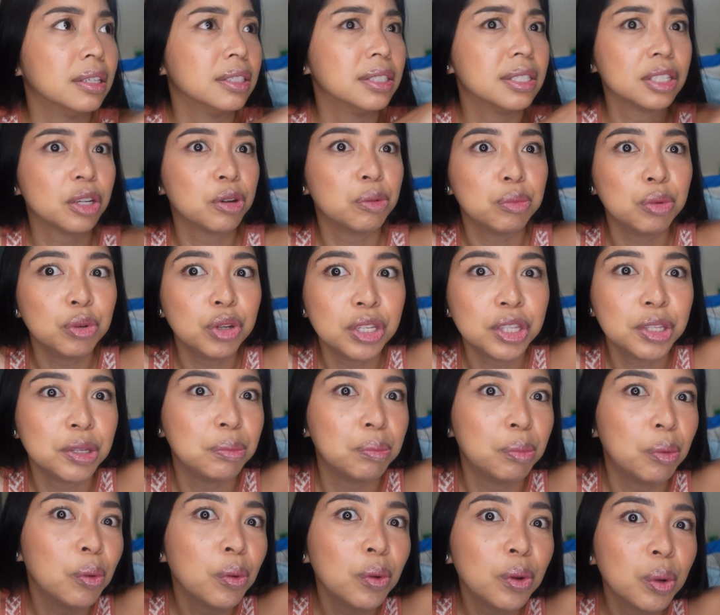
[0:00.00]
There's a community
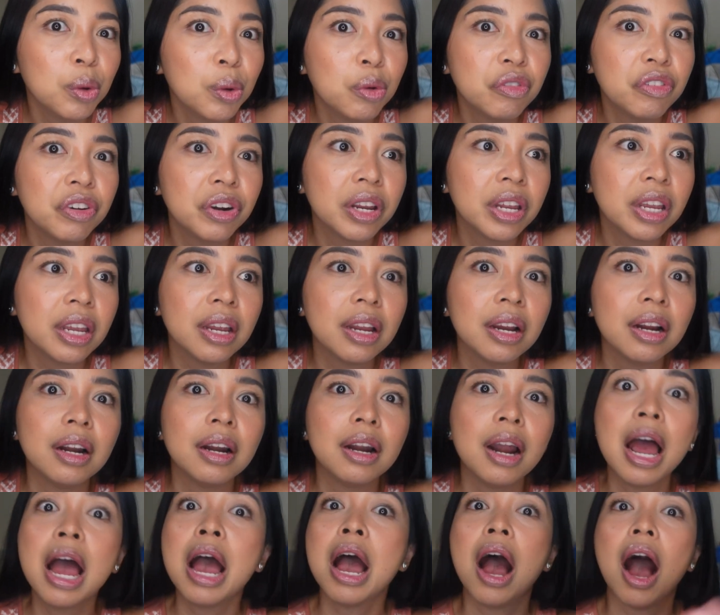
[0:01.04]
pool over
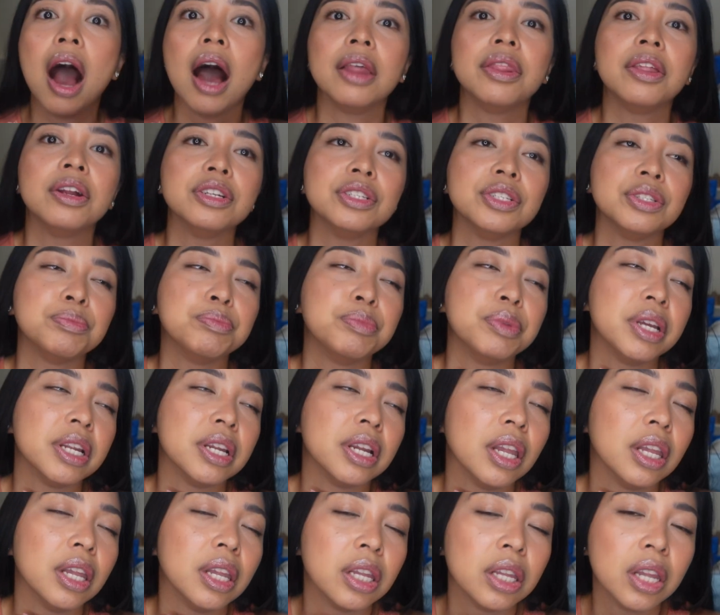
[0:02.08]
here. There's been
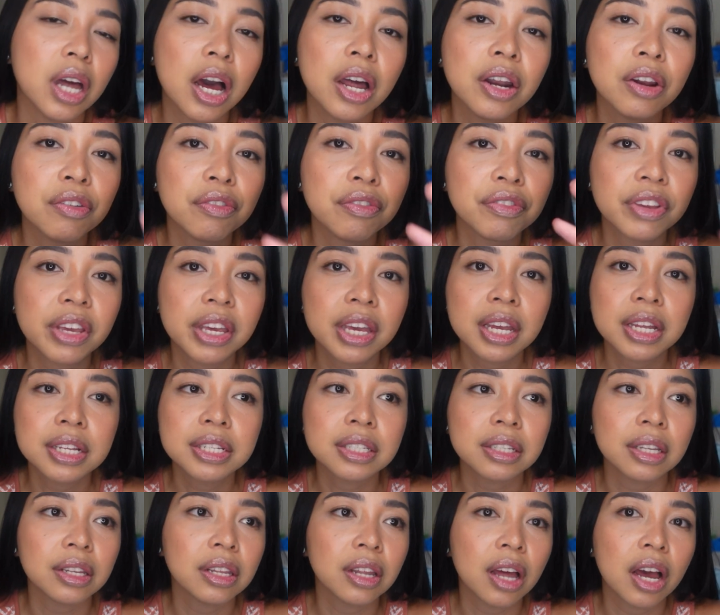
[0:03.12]
a lot of kids,
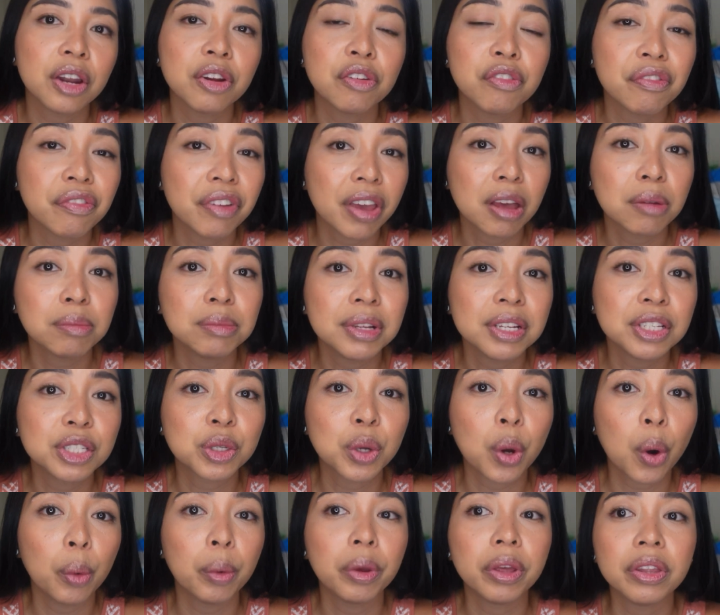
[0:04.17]
a lot of families
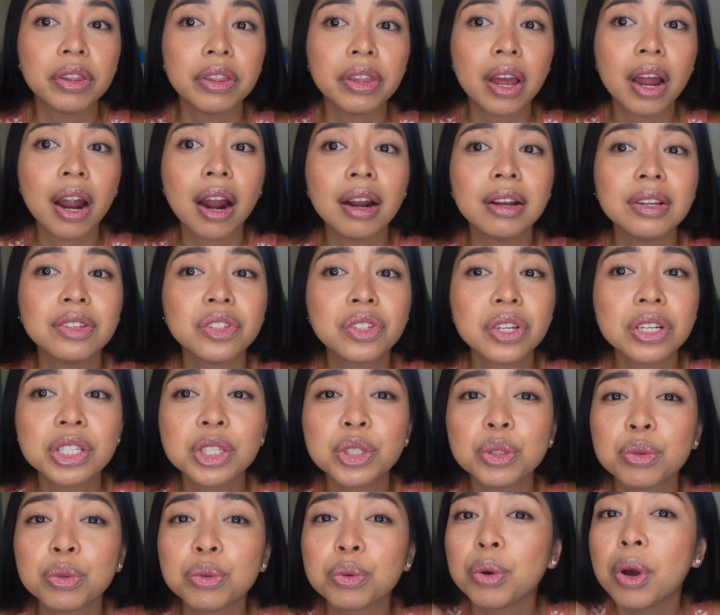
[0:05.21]
going there just
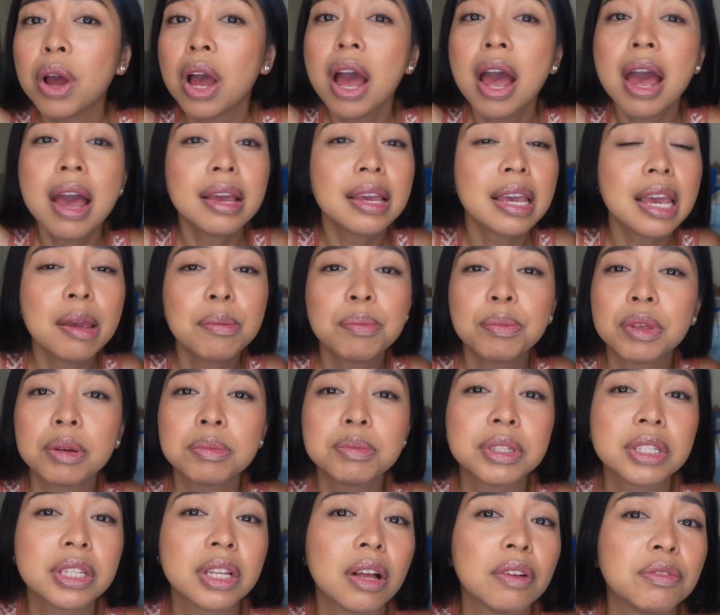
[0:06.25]
to keep
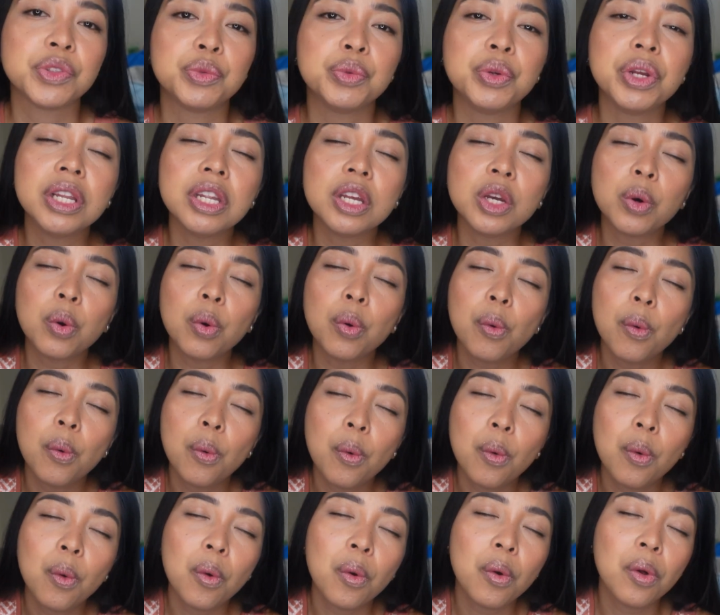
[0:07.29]
themselves really
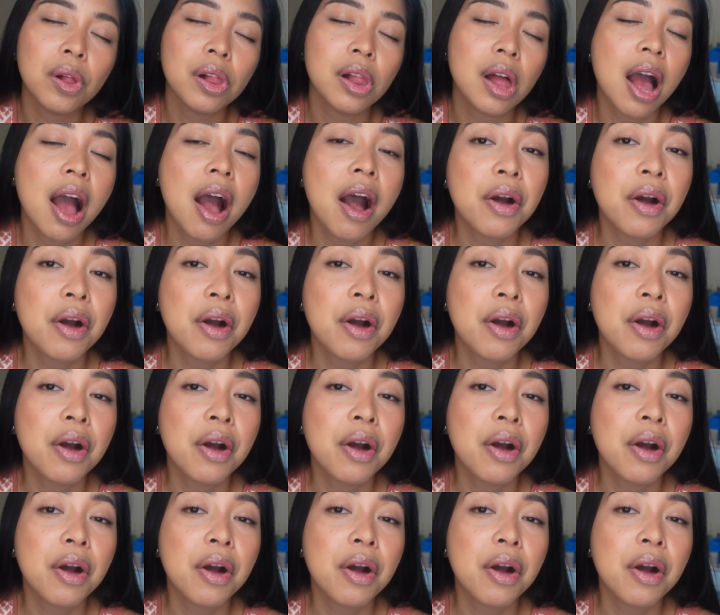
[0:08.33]
cool